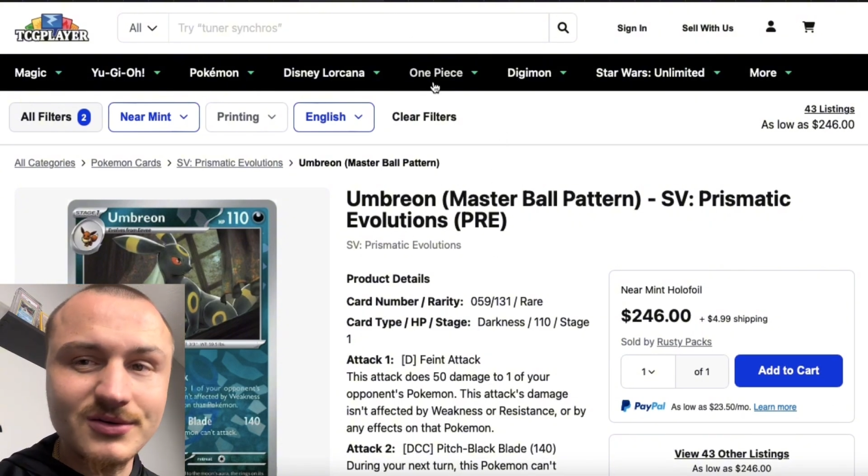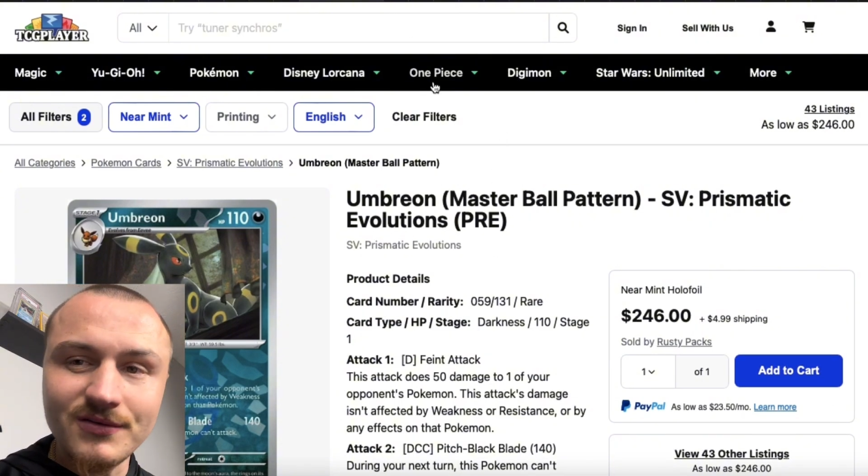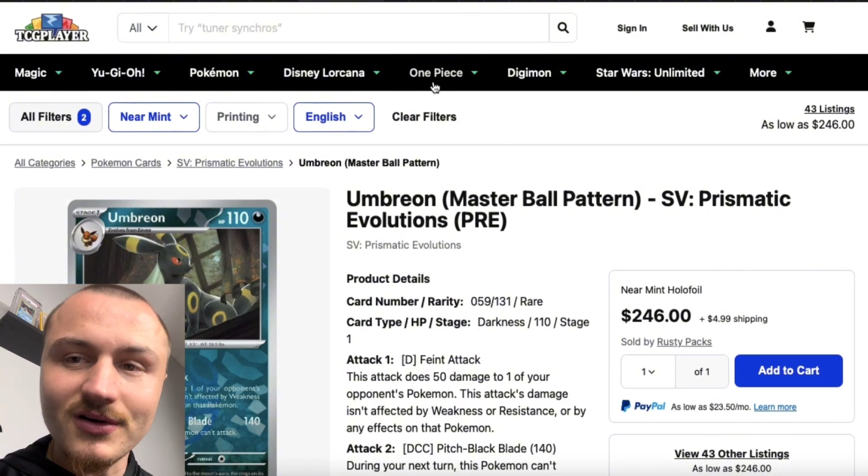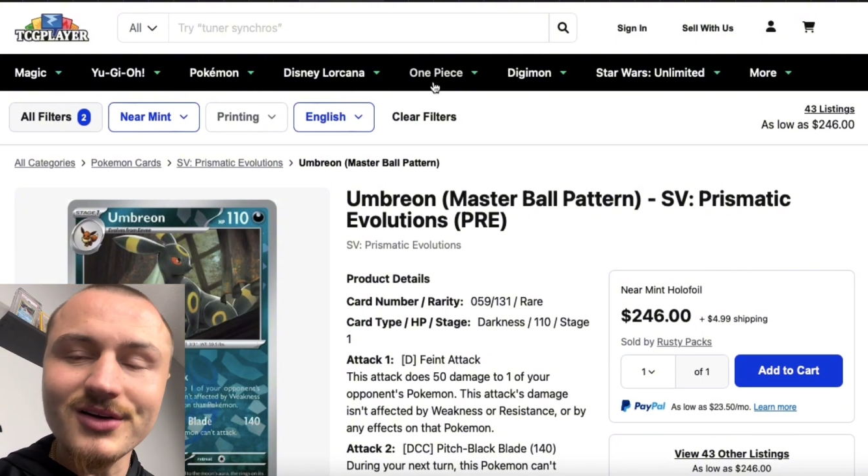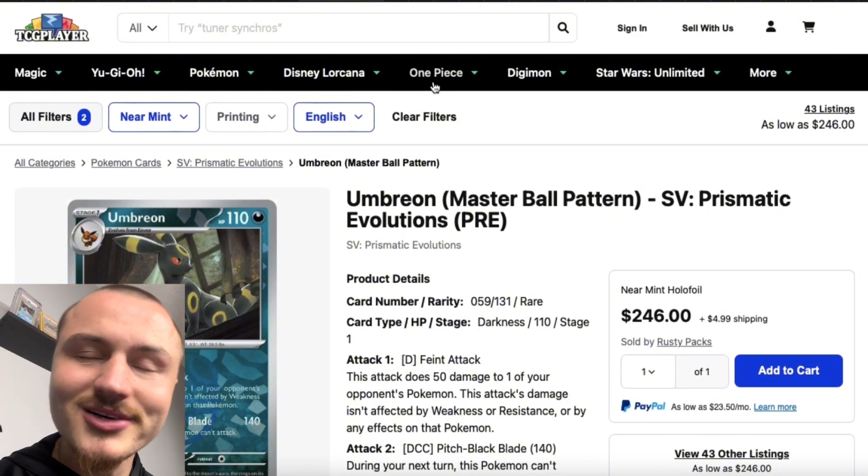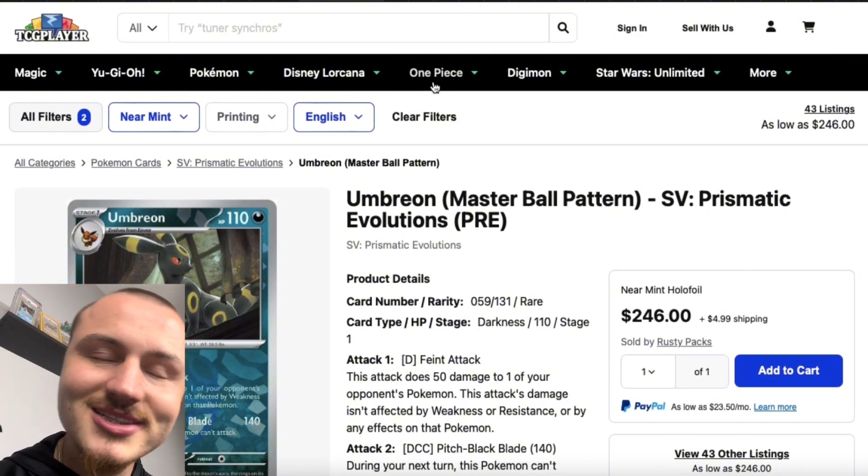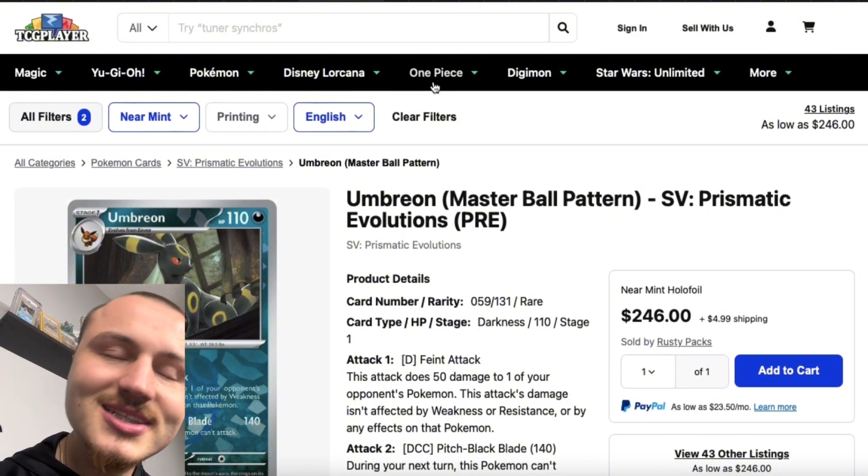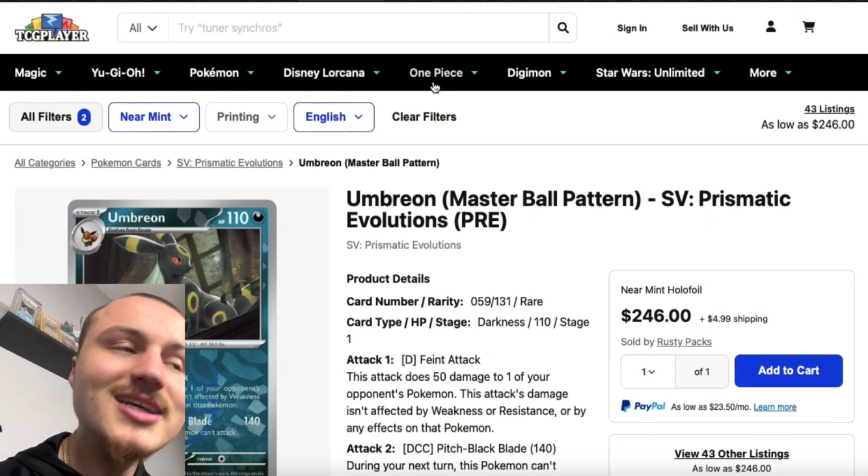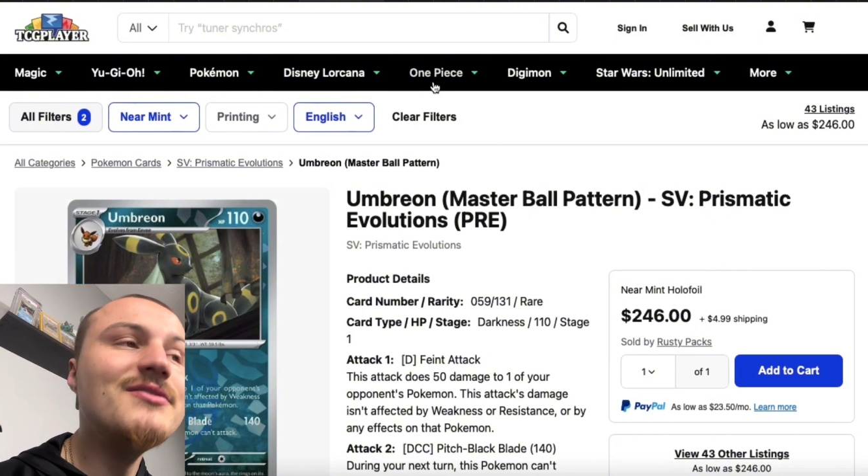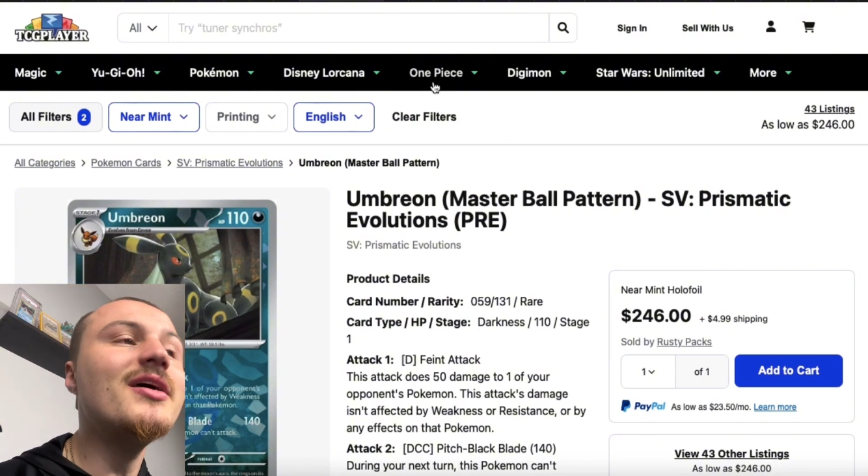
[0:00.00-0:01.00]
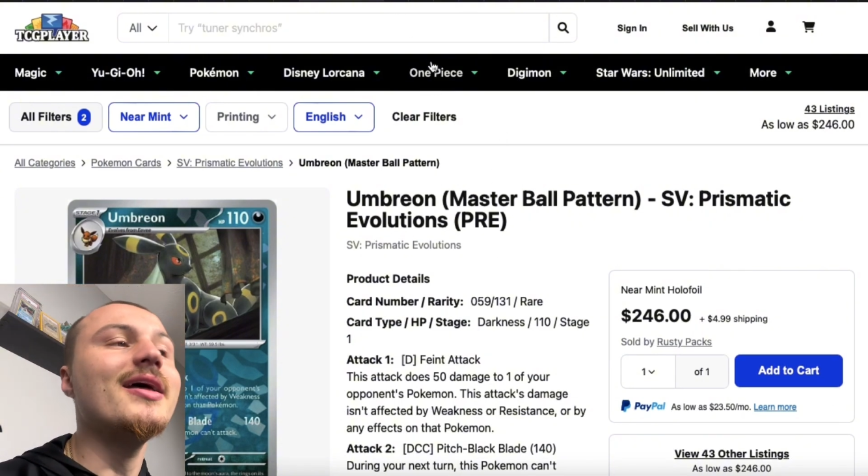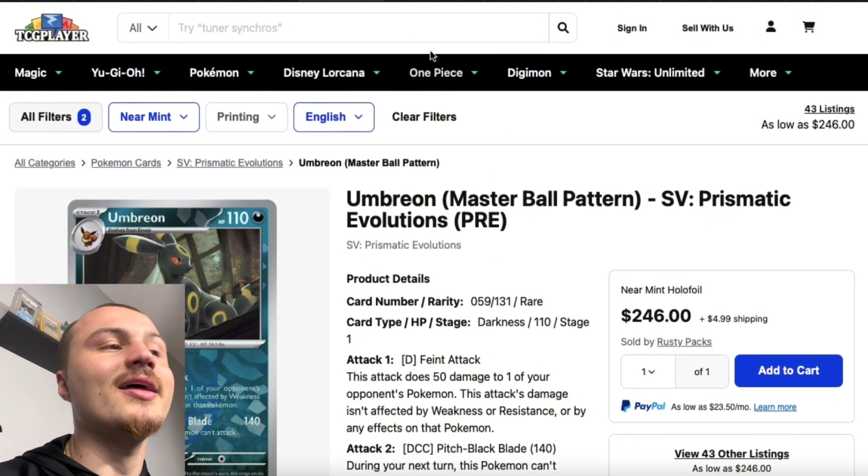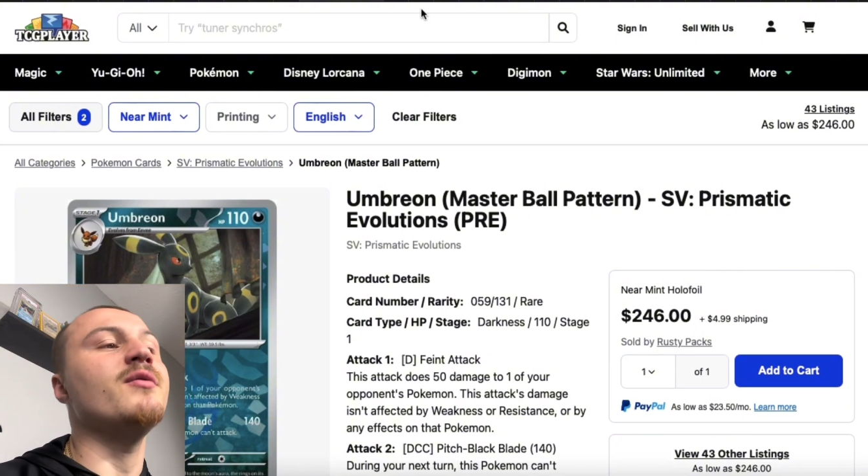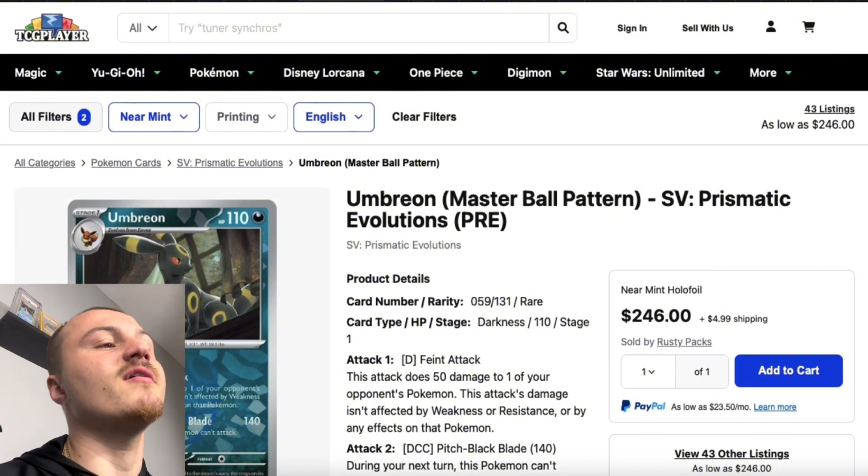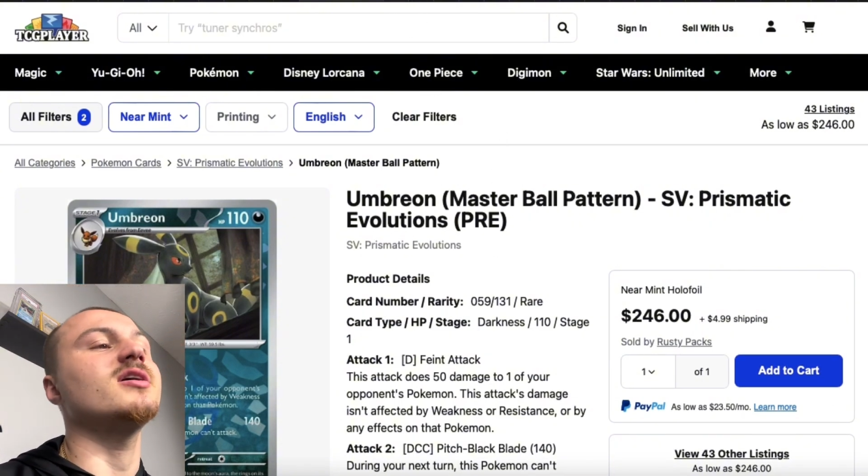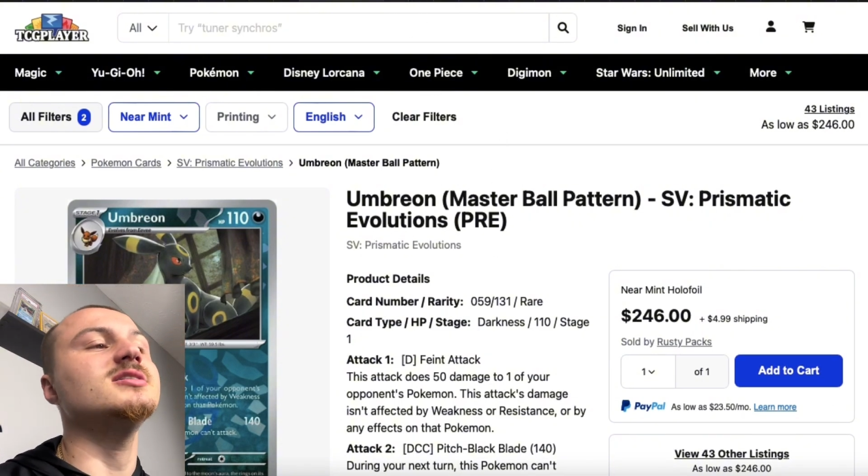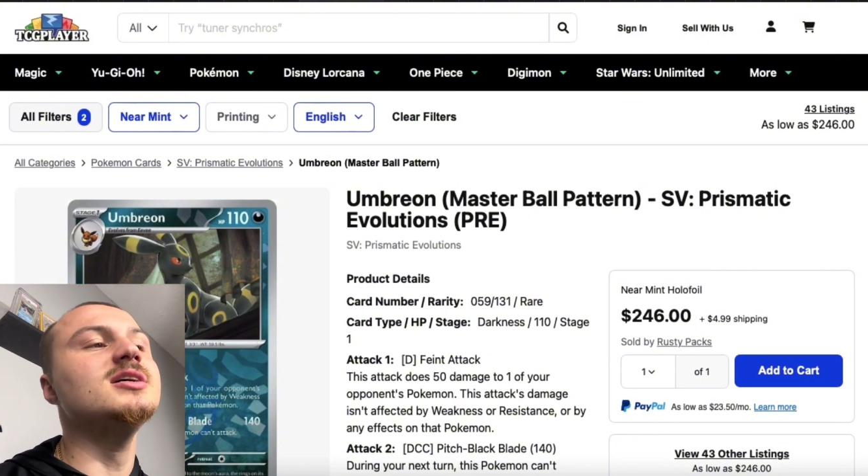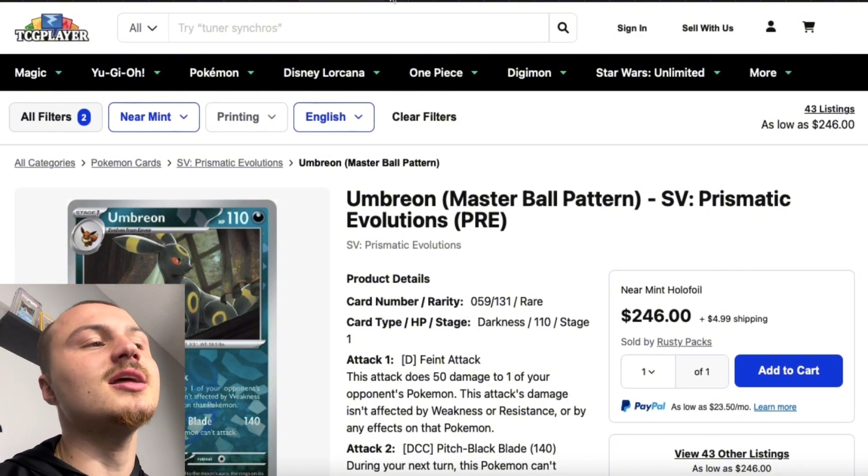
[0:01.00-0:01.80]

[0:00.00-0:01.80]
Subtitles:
we've already received and we've already seen,